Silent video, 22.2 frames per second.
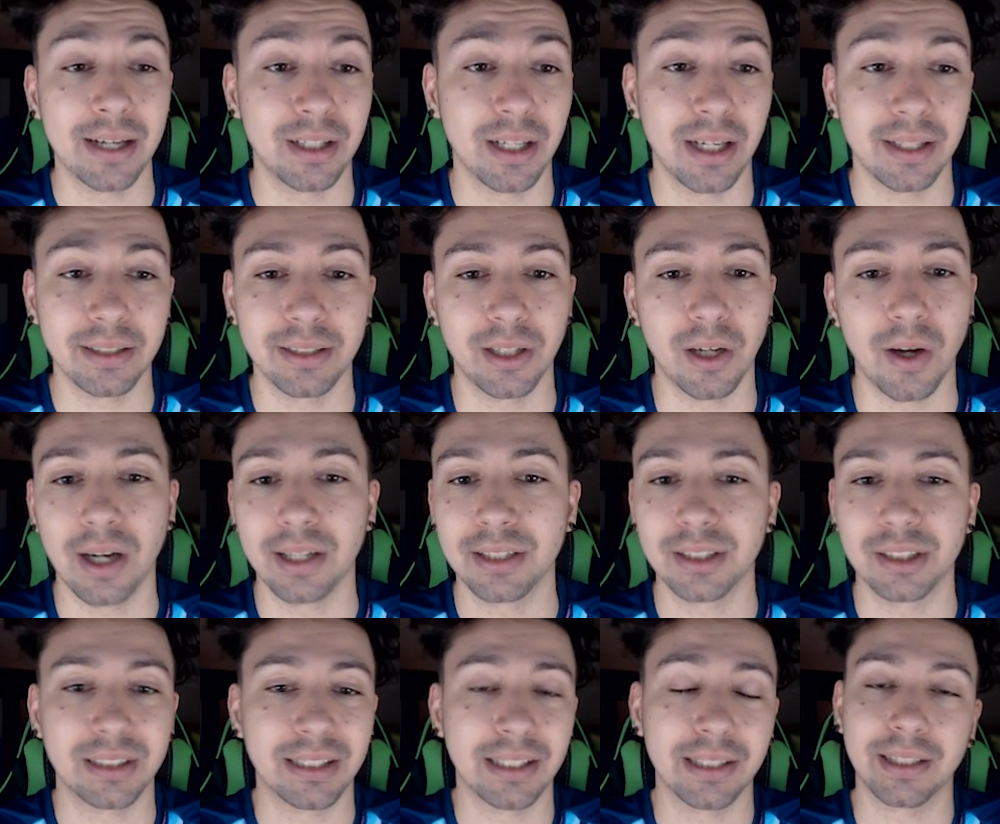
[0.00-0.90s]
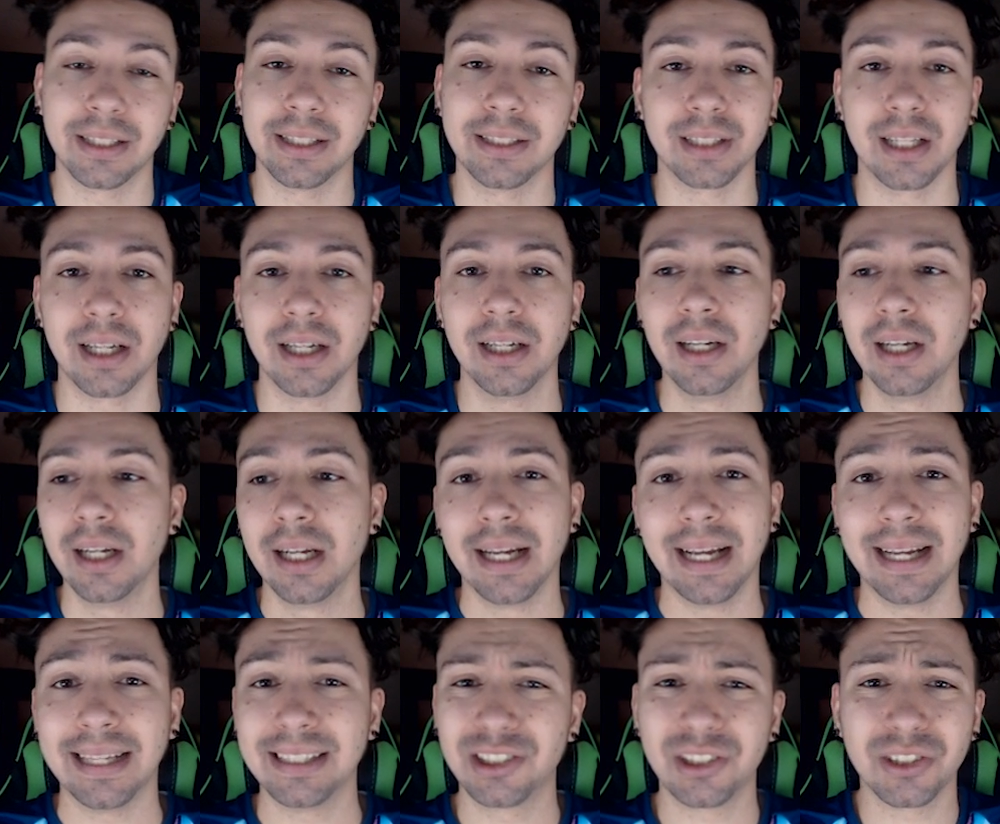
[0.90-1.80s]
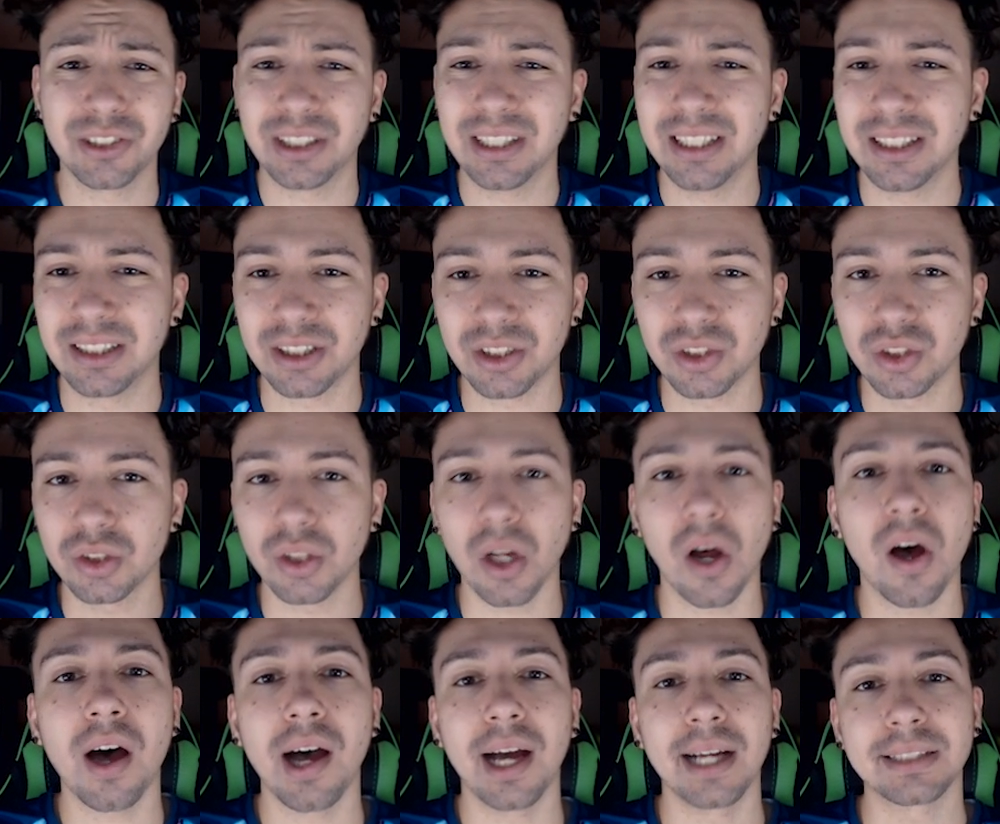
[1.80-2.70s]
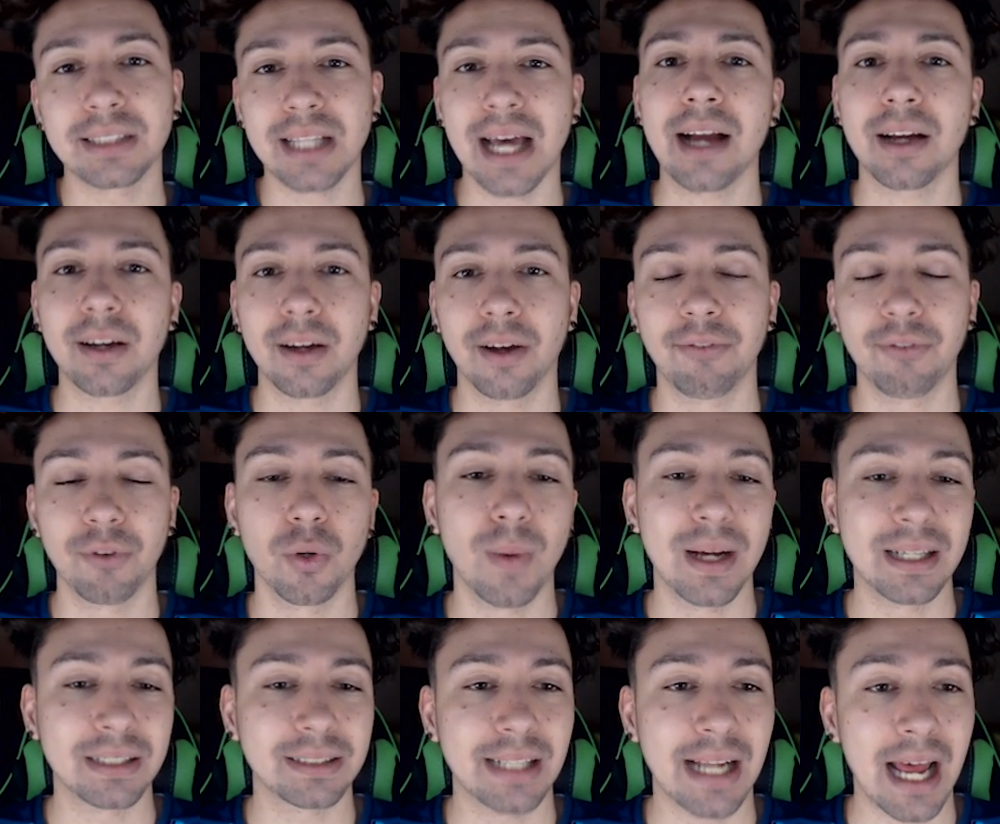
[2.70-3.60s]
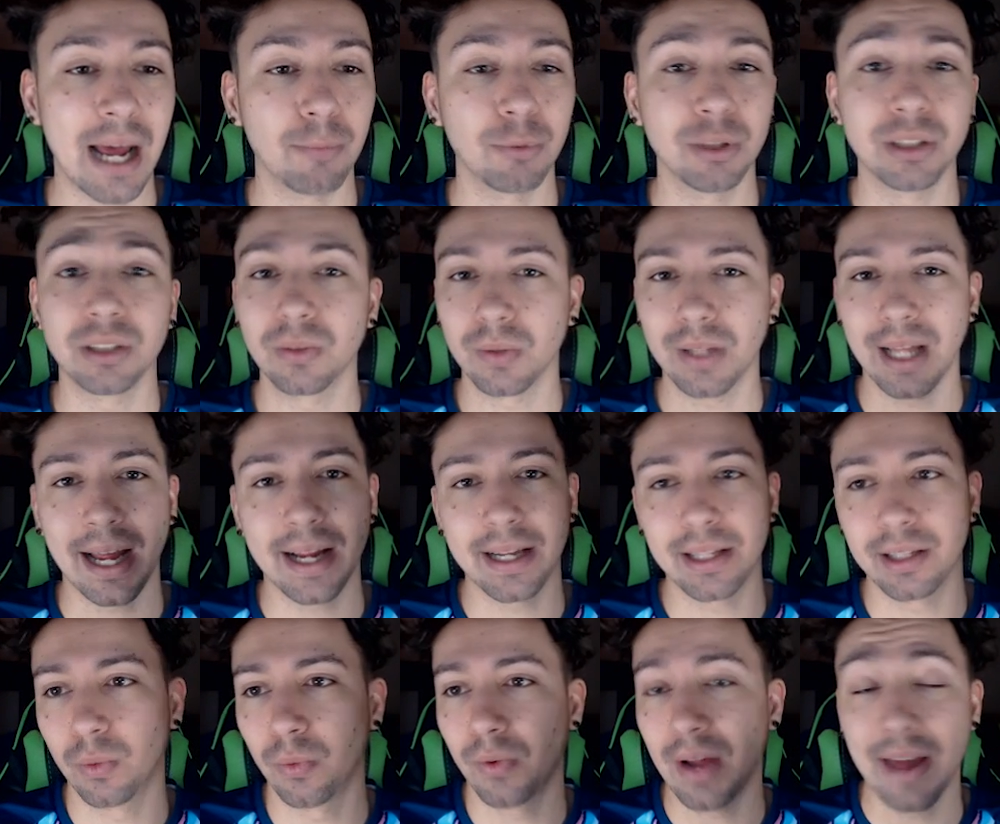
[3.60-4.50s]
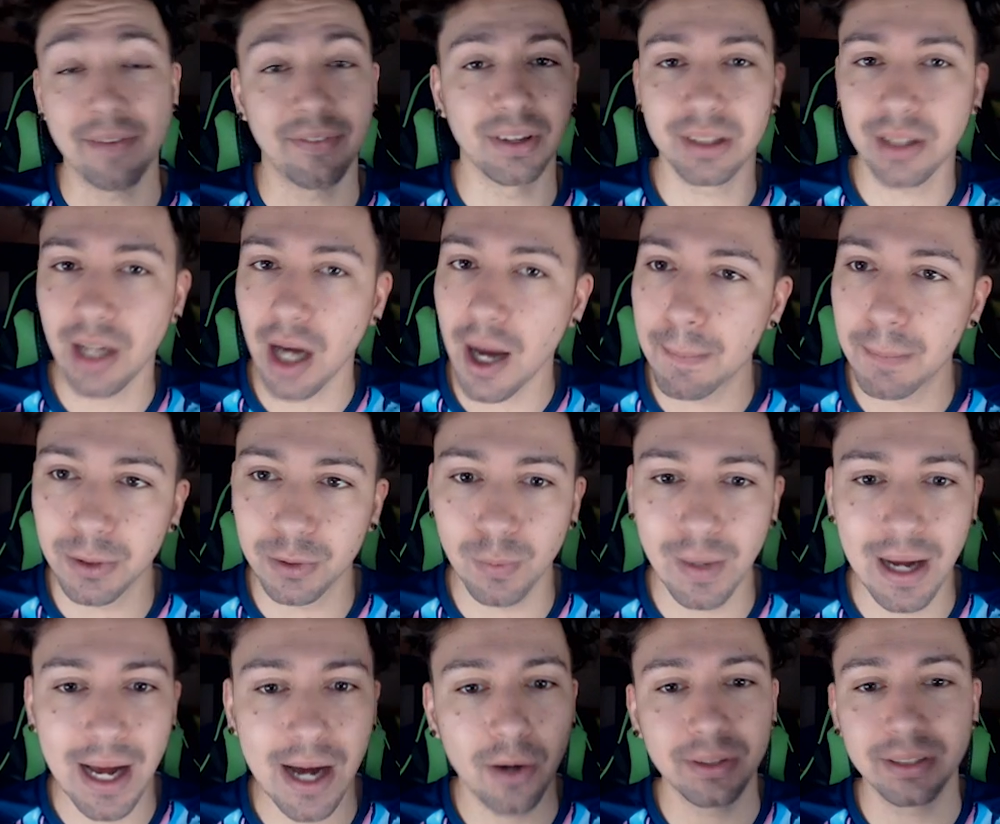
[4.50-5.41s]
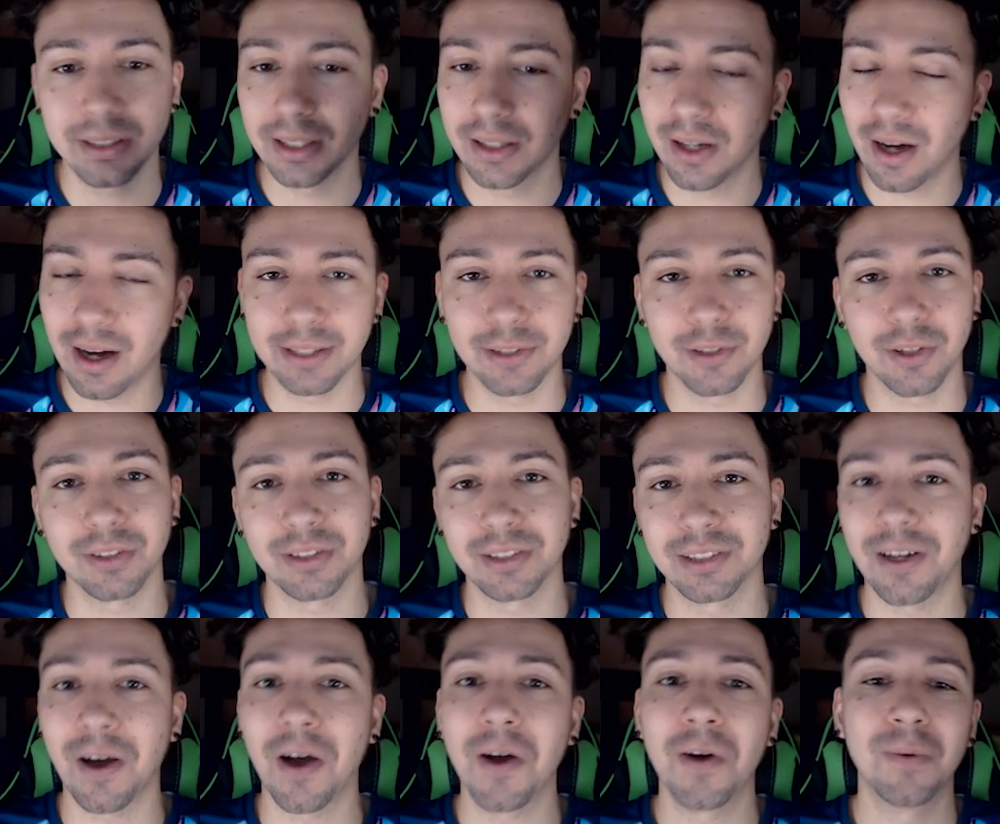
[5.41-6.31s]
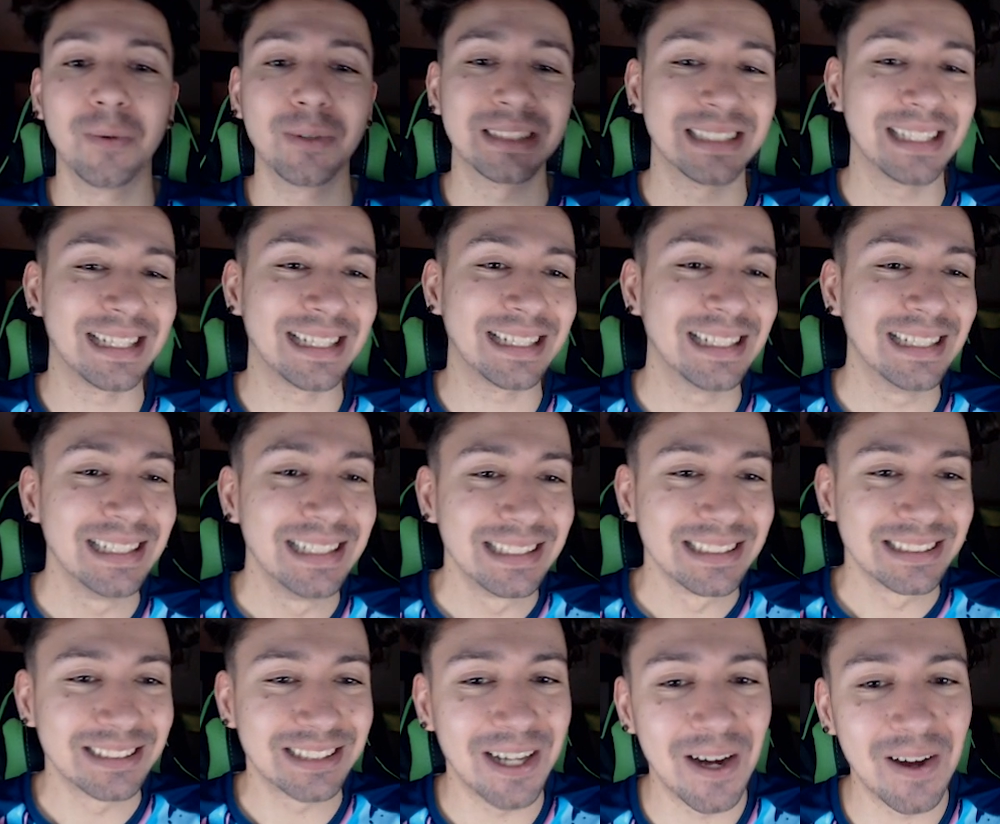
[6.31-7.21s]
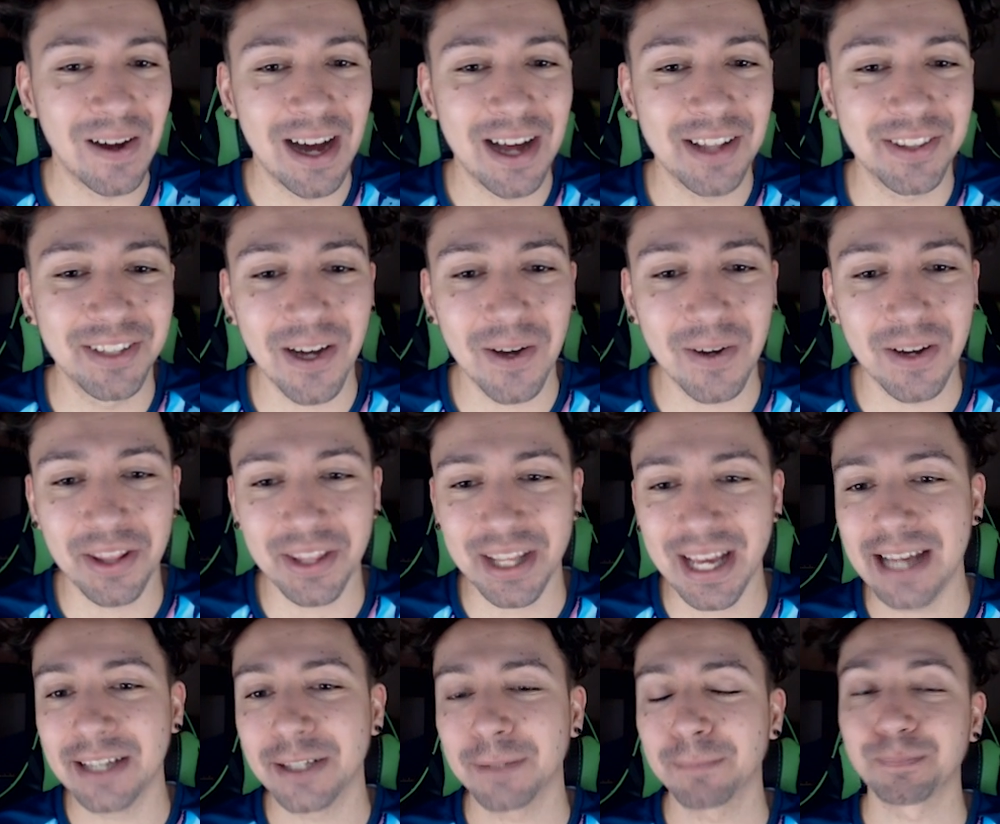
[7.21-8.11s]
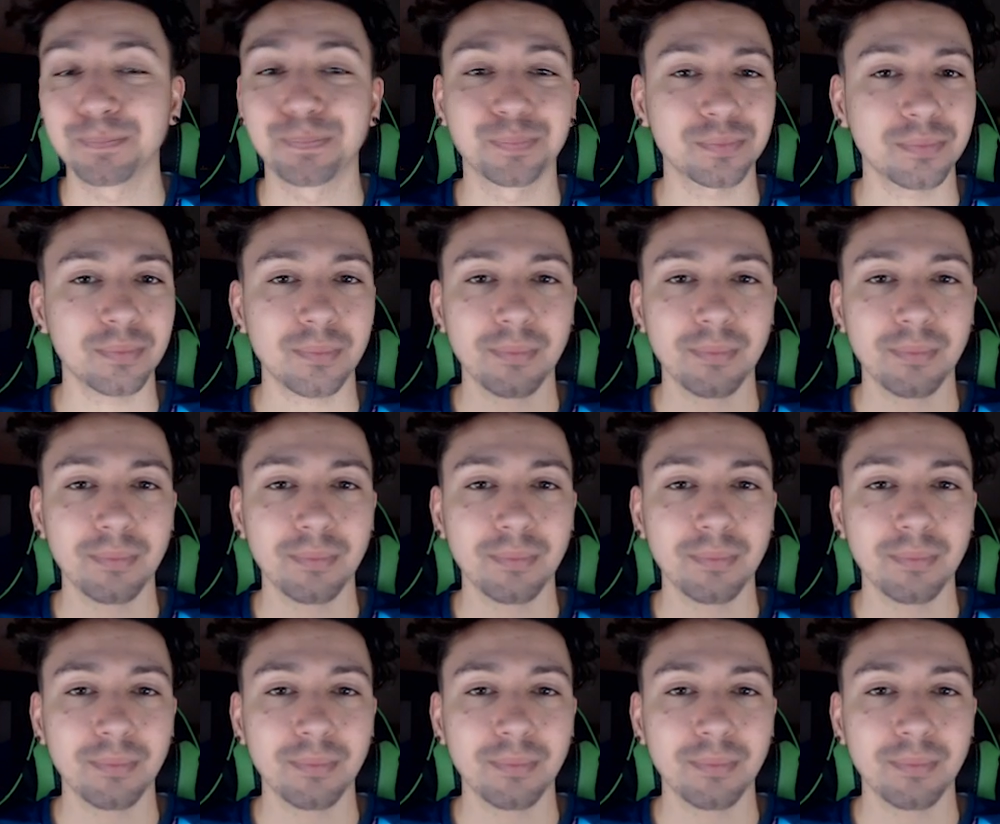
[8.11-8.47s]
And, I just think he's just this star attacker for West Ham. We saw that in the FA Cup as well. He's the guy who got the goal, wasn't he? So the goal at the end.